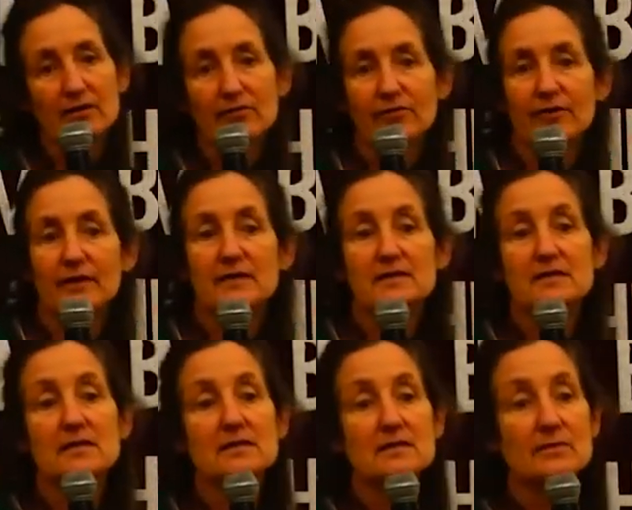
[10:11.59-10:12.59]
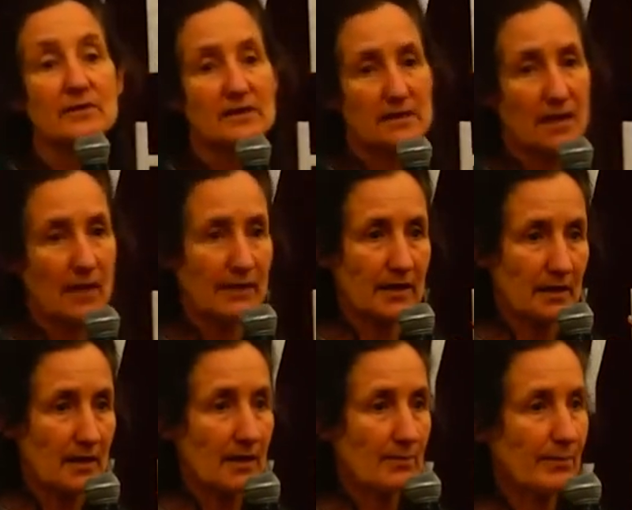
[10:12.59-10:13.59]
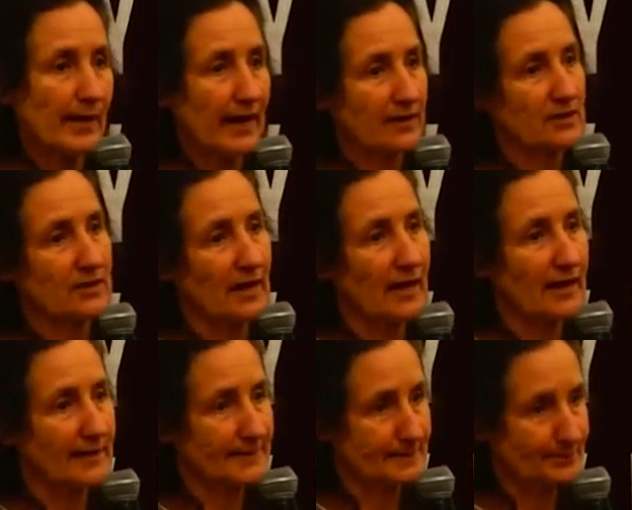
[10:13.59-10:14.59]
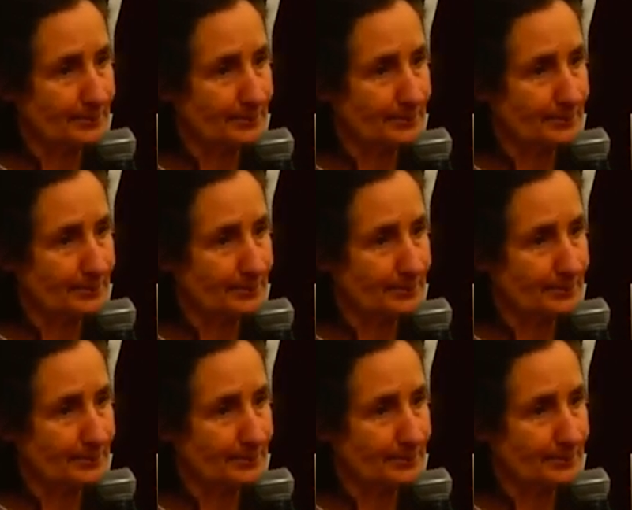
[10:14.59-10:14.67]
the venous system is coming back to the heart.